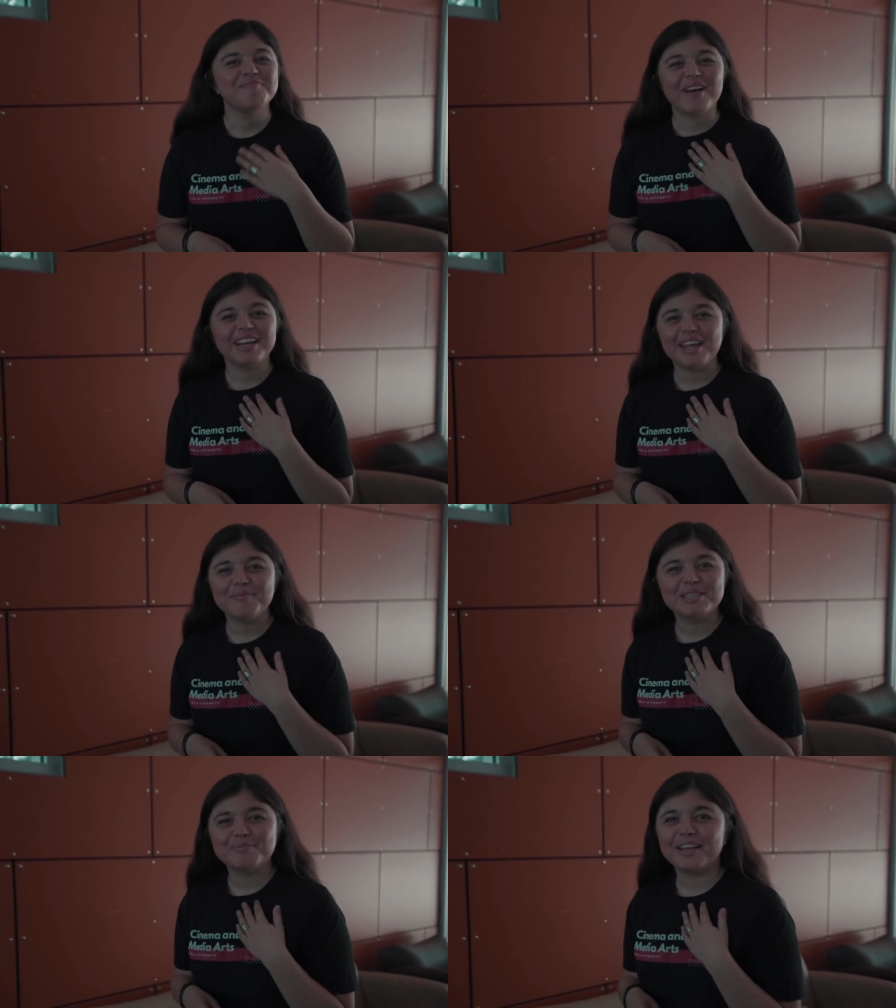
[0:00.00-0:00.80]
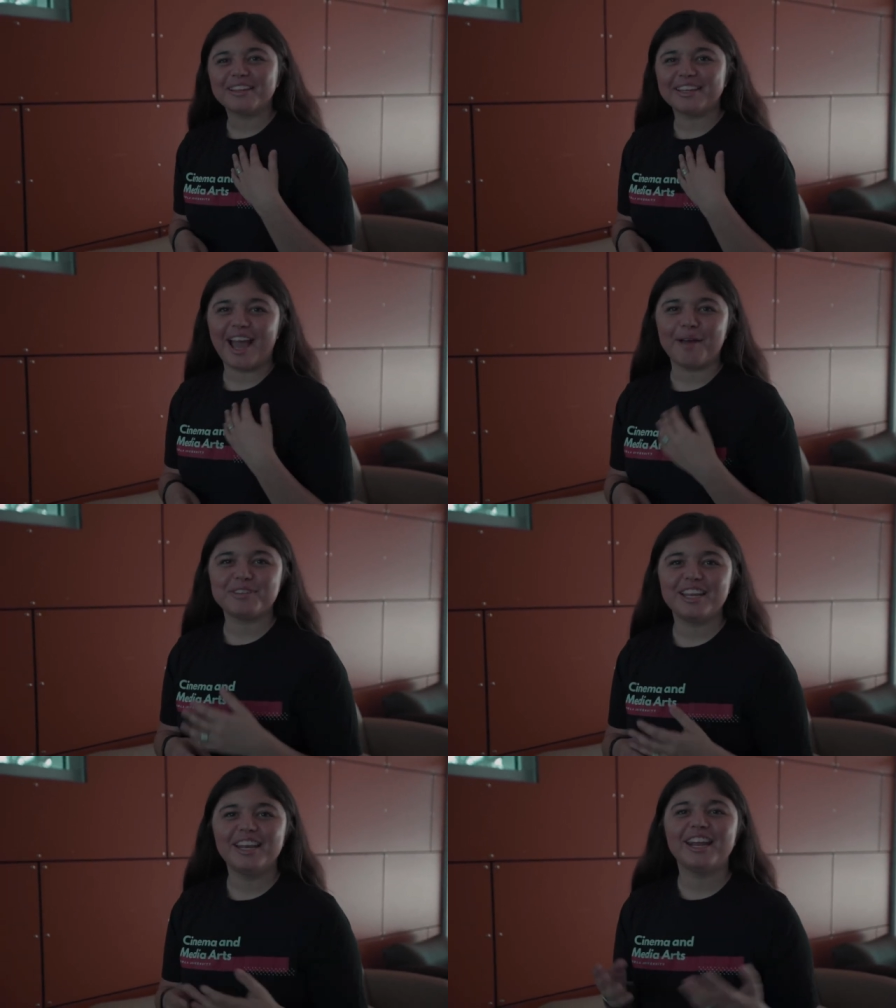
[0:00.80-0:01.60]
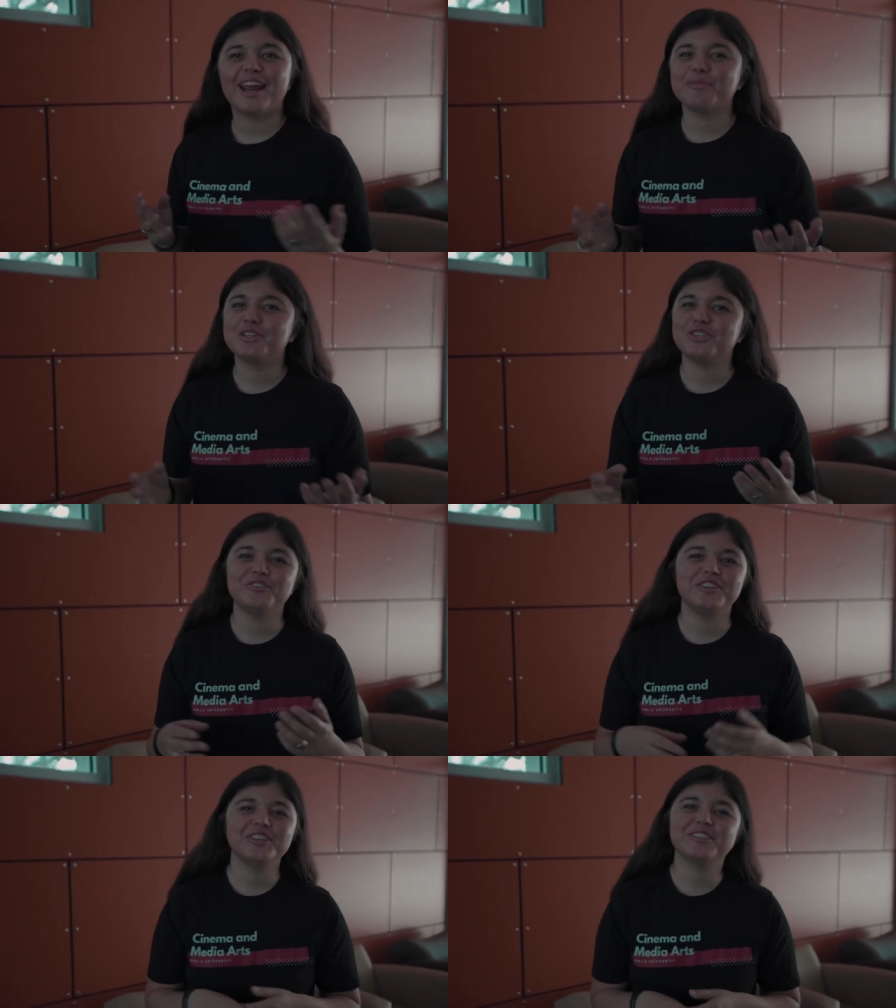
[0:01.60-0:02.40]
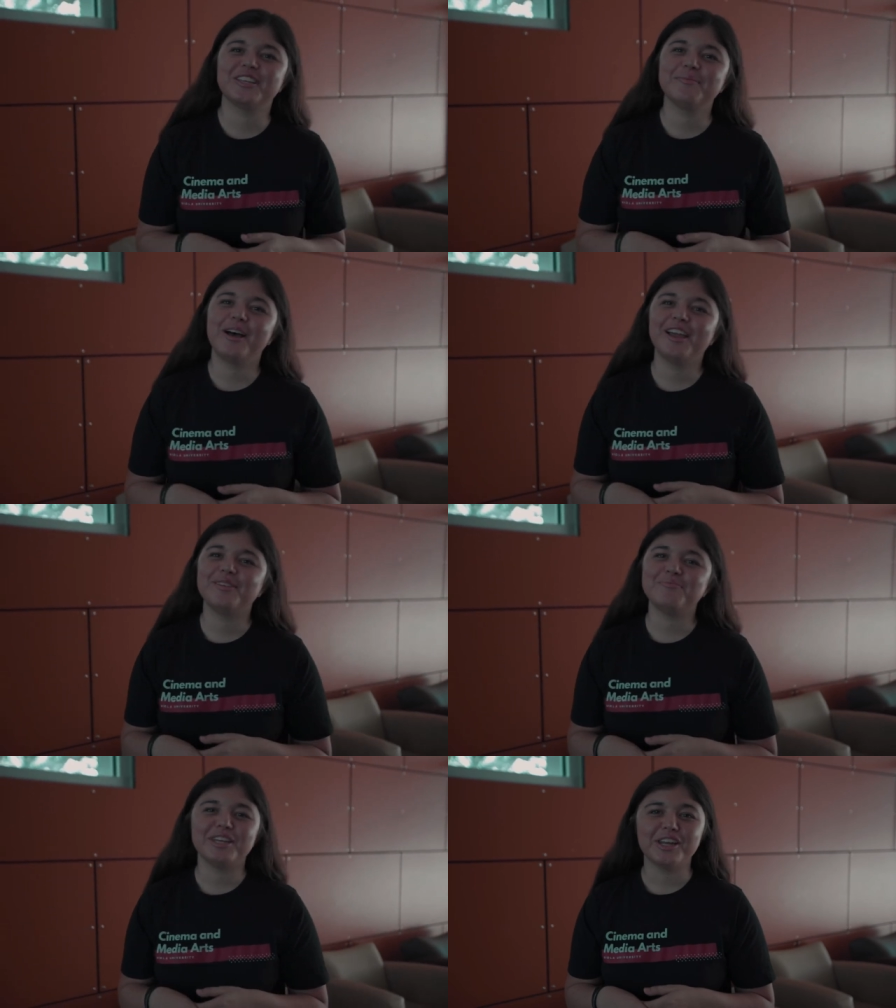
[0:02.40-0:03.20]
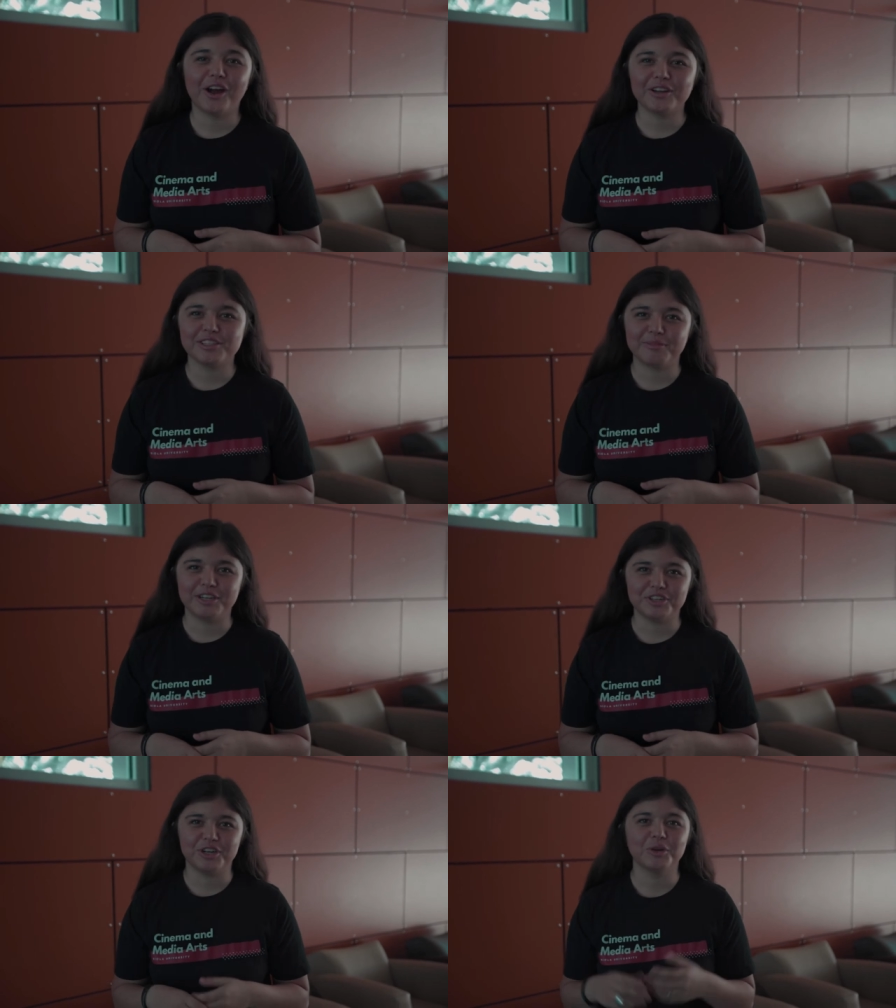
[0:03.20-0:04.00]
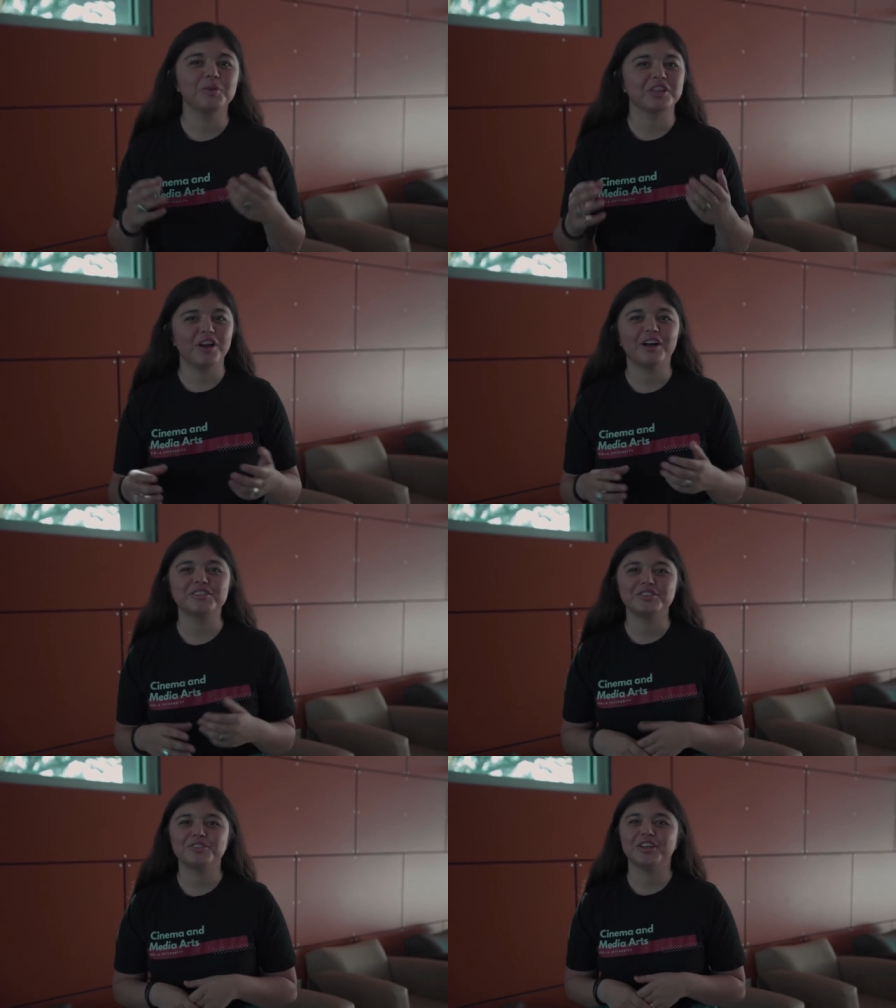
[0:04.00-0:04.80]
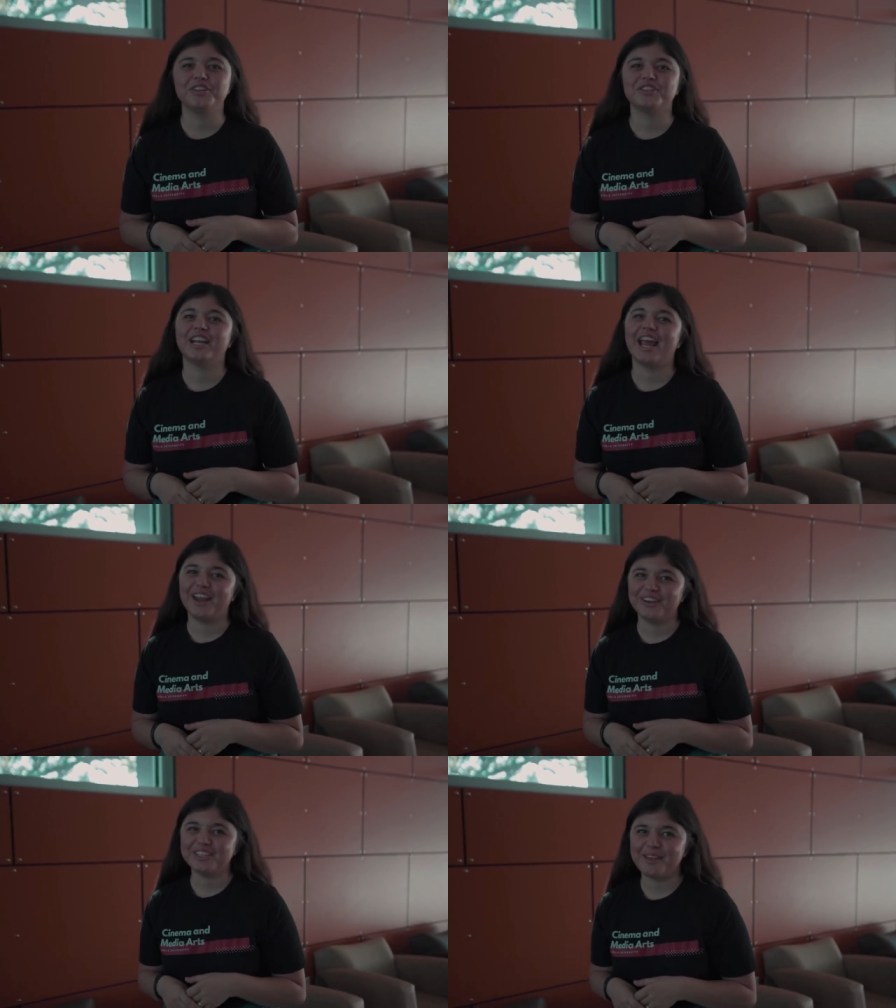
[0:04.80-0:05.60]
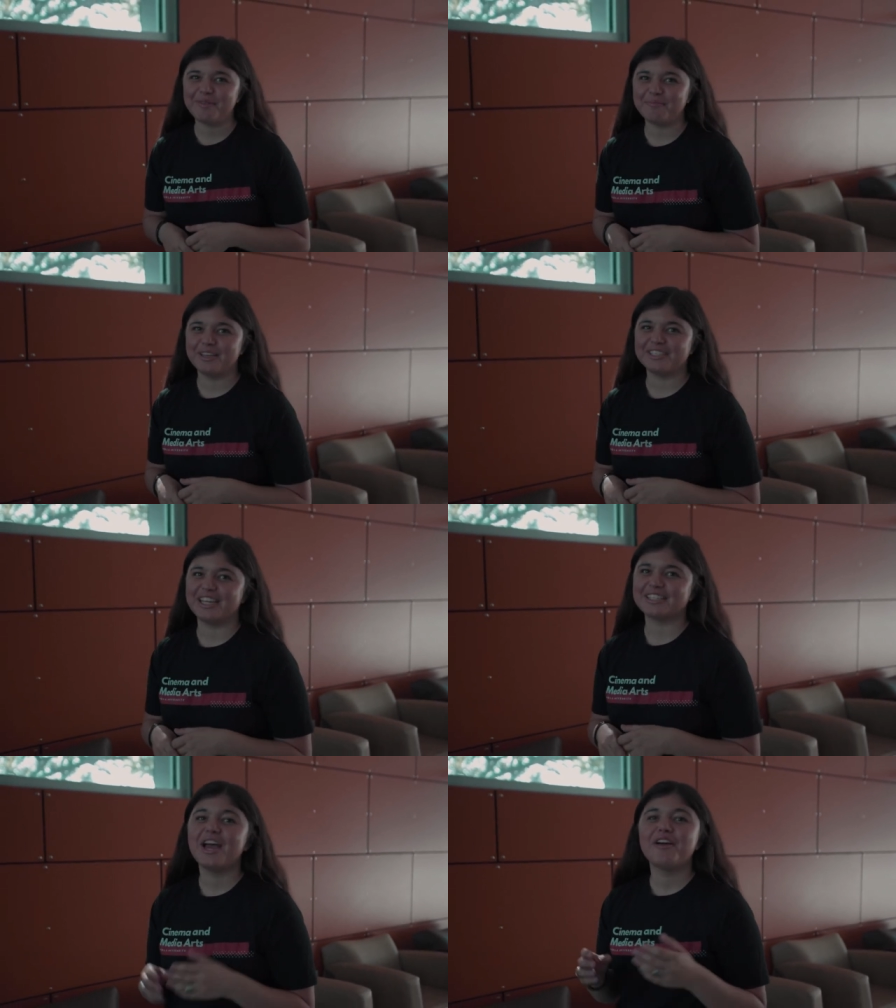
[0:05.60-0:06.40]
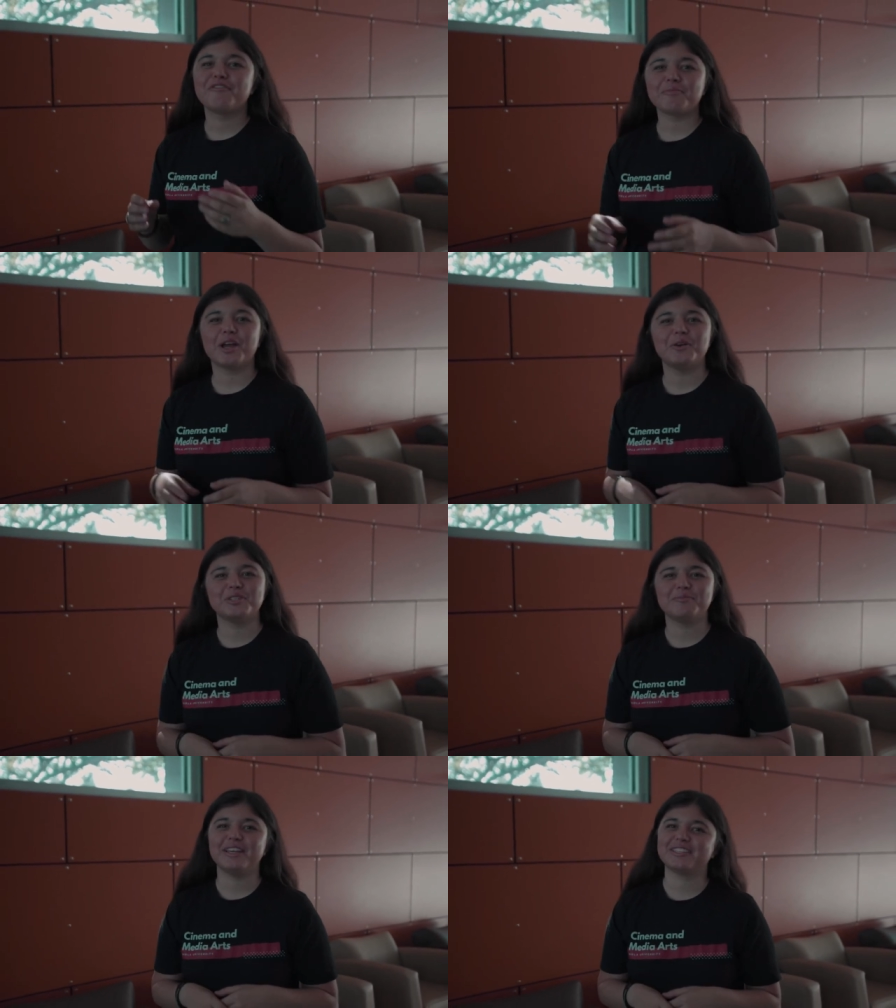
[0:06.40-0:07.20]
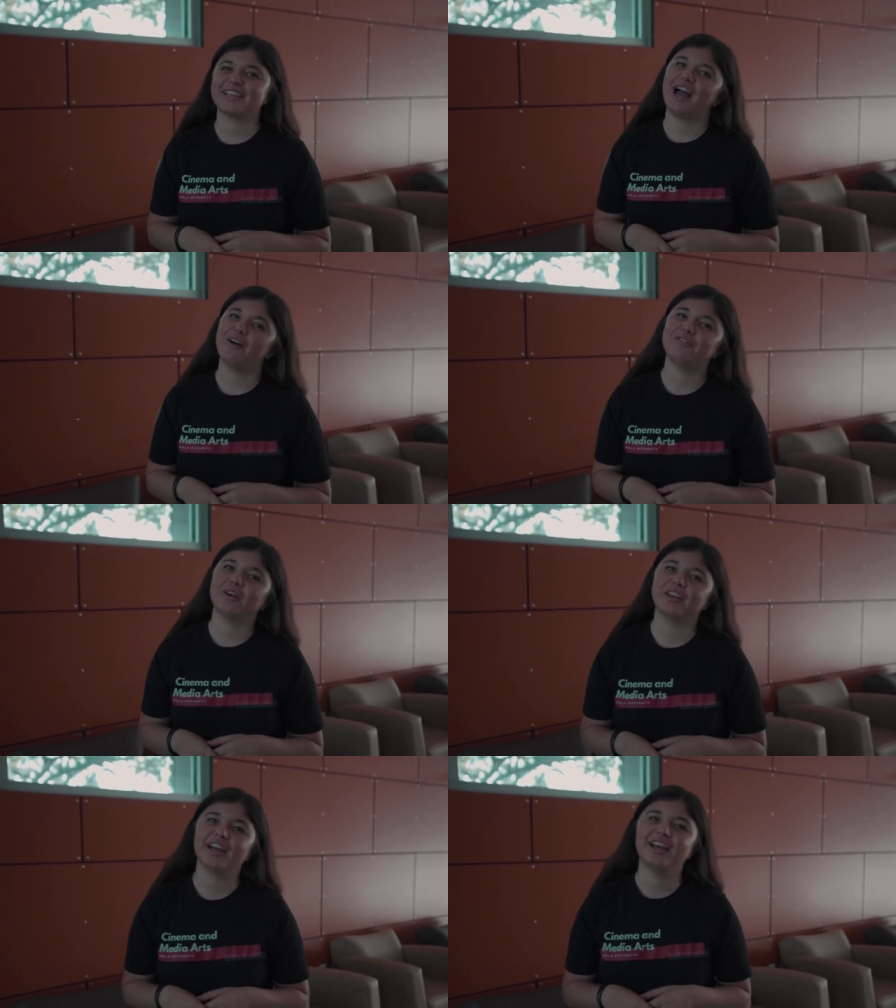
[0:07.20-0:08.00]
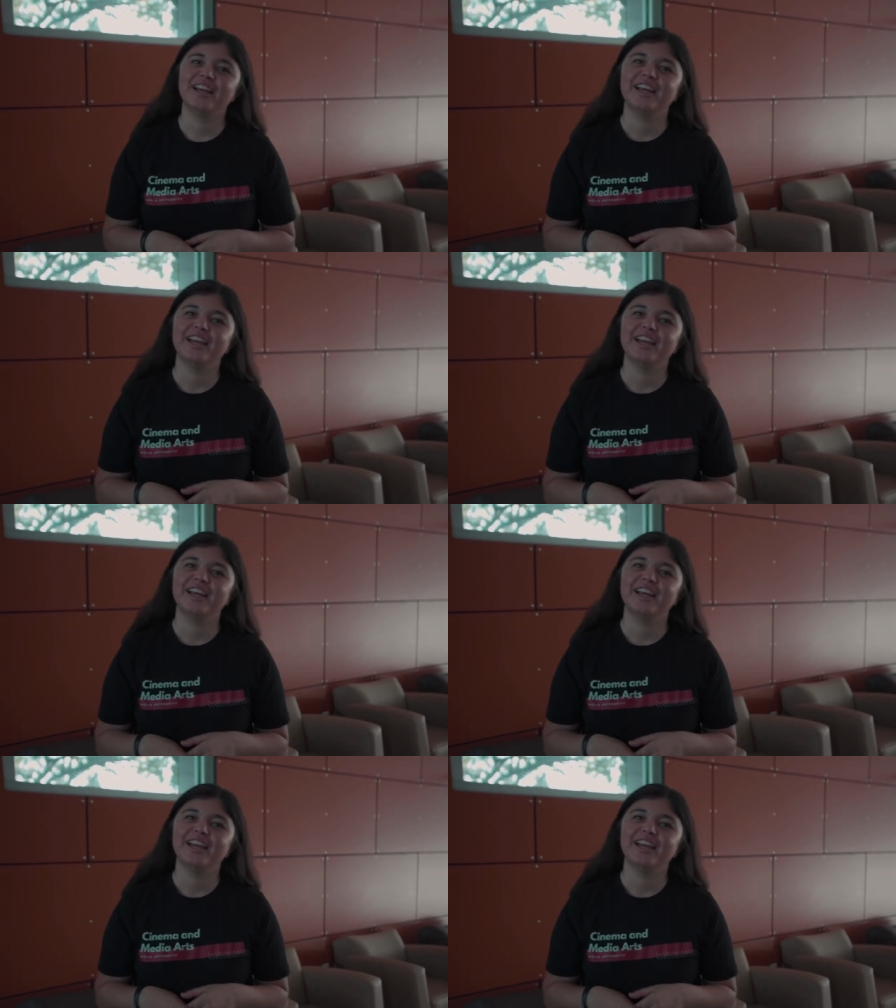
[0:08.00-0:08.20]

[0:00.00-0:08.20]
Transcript: My name is Bailey Captain, and I'm a junior cinema and media arts major with a concentration in entertainment business from Costa Mesa, California.